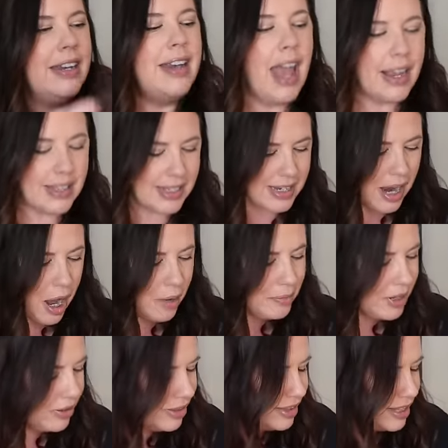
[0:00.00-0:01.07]
Next up,
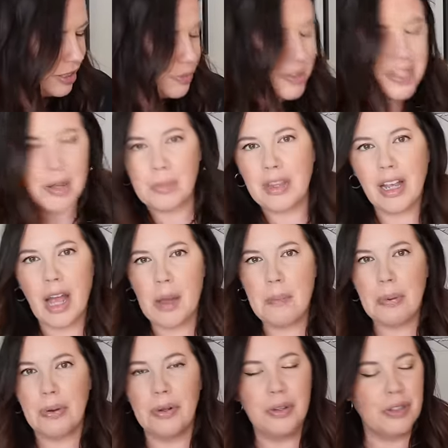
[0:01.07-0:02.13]
now this was something I
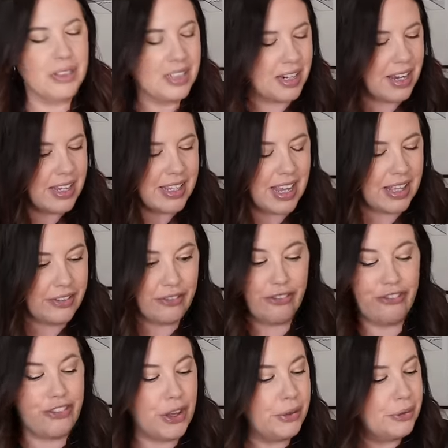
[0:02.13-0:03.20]
pulled because it
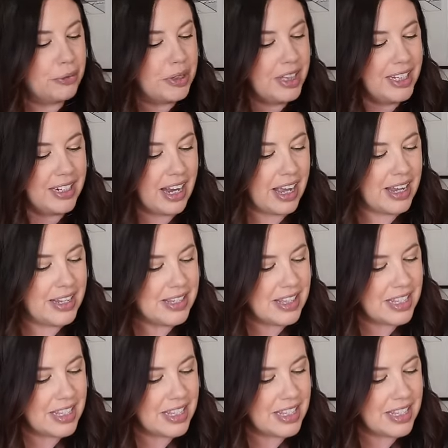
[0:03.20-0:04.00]
felt really nice.